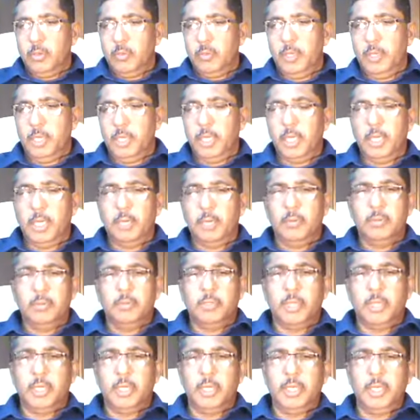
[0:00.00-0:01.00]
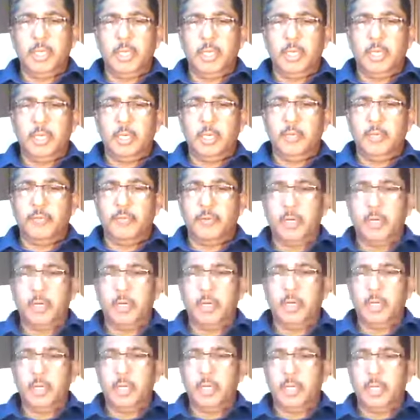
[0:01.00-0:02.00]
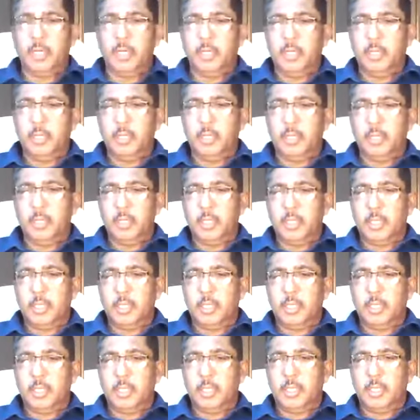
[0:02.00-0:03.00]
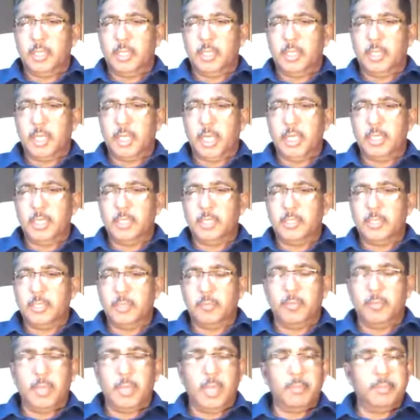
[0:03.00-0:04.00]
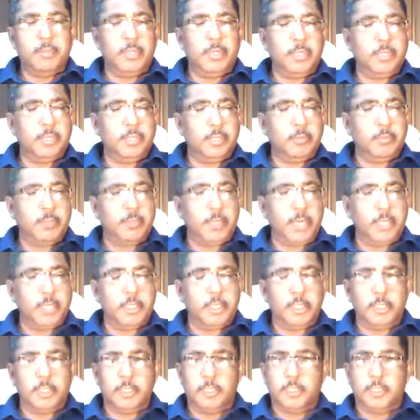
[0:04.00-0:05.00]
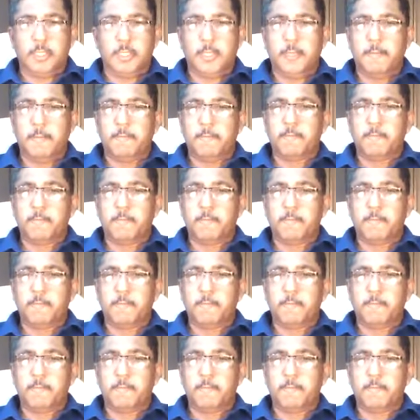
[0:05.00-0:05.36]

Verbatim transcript: we have three different kinds of baptism practiced.